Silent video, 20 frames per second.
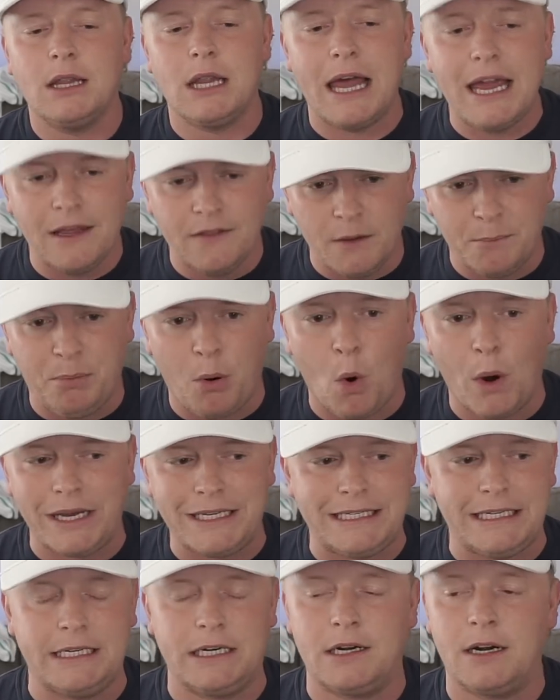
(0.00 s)
laying the
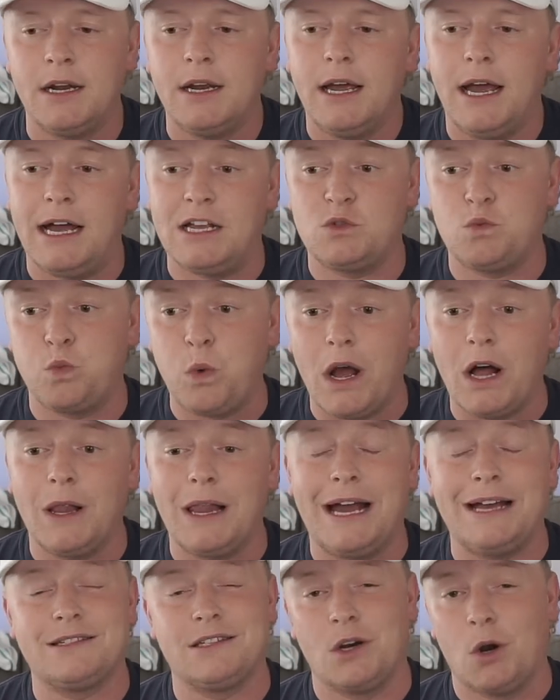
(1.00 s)
point here as
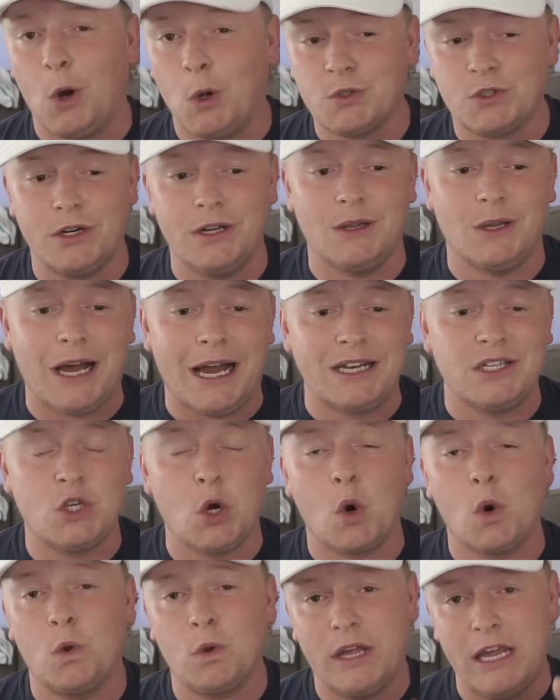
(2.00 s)
well as an alternate line
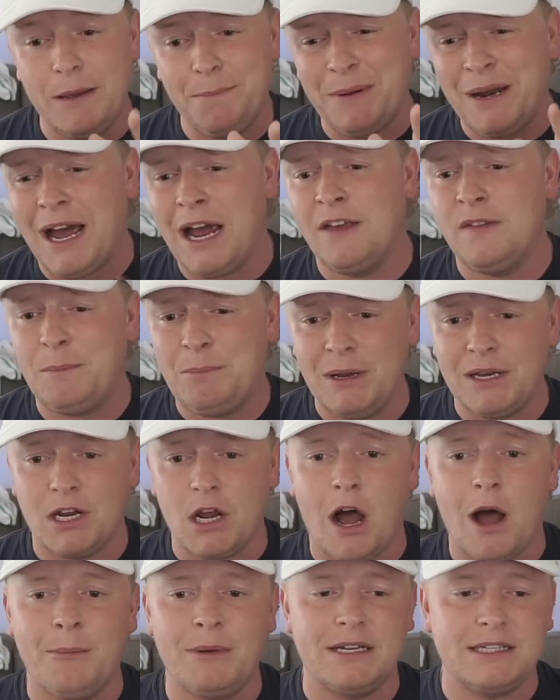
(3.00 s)
total. Keep an eye on the pinned
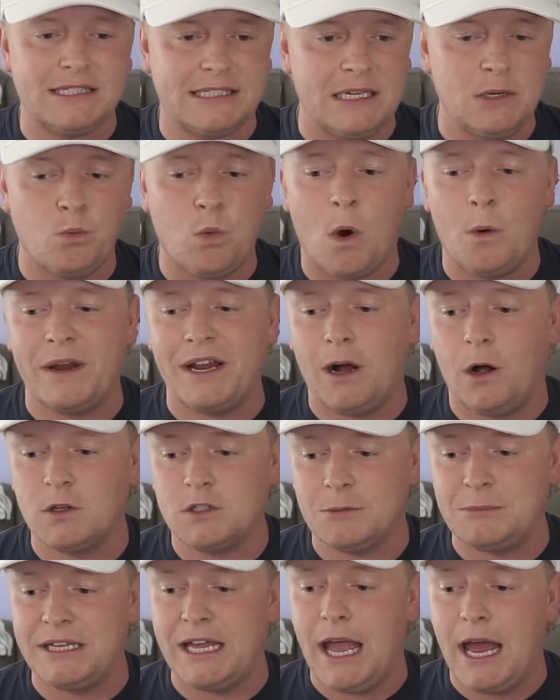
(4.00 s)
comment to see what we
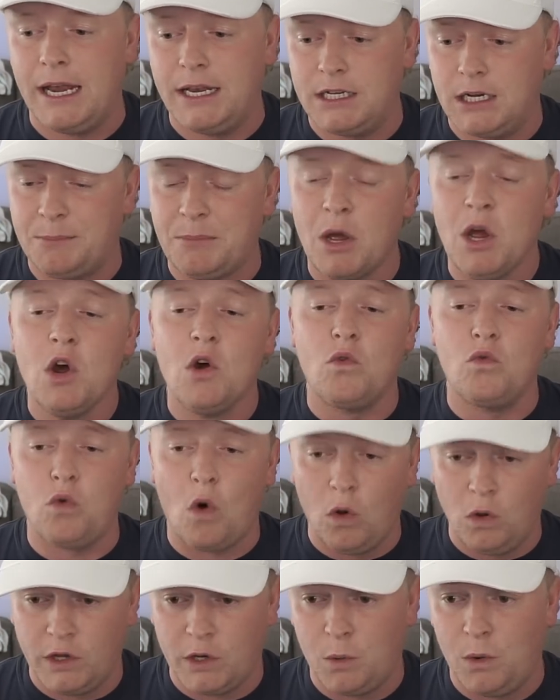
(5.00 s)
ultimately end up
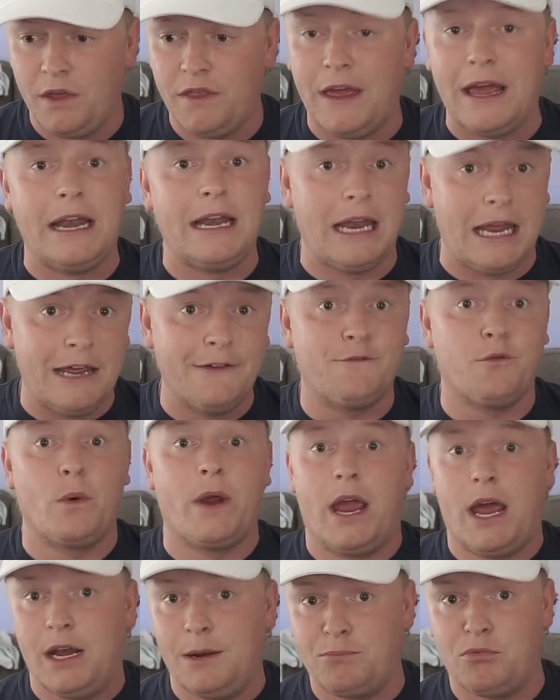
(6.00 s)
rolling with, and if
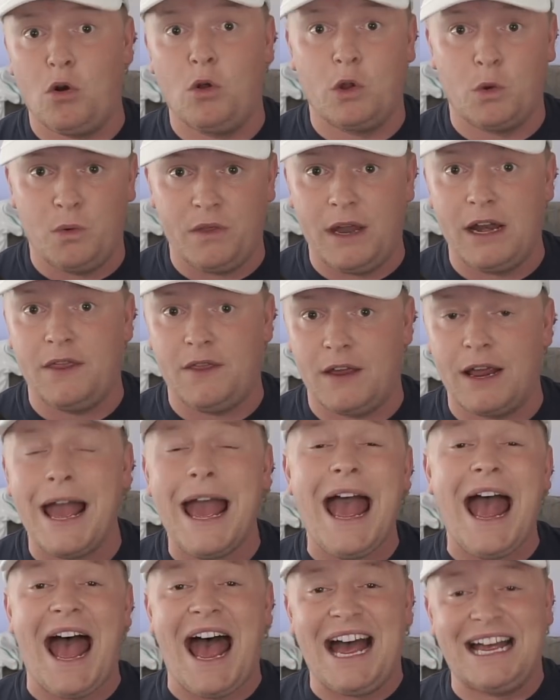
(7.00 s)
we end up rolling with anything
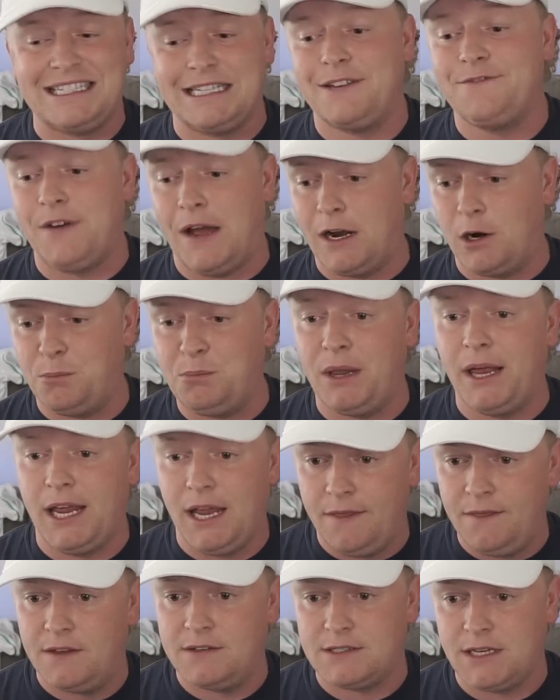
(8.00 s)
as a final play
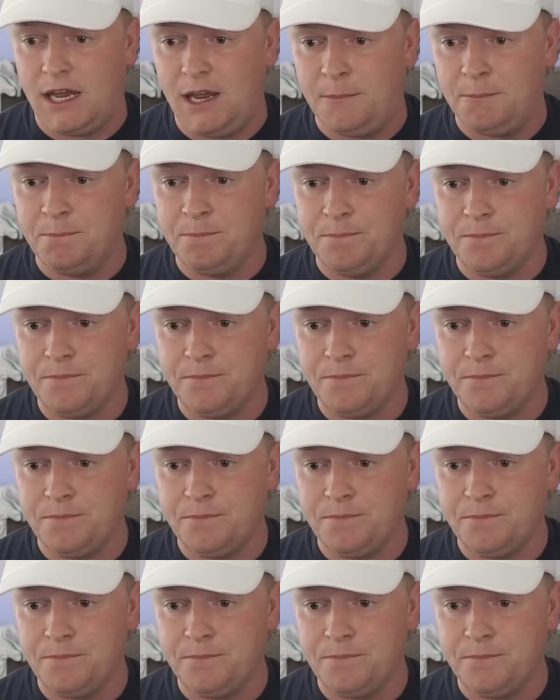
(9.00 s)
in this game.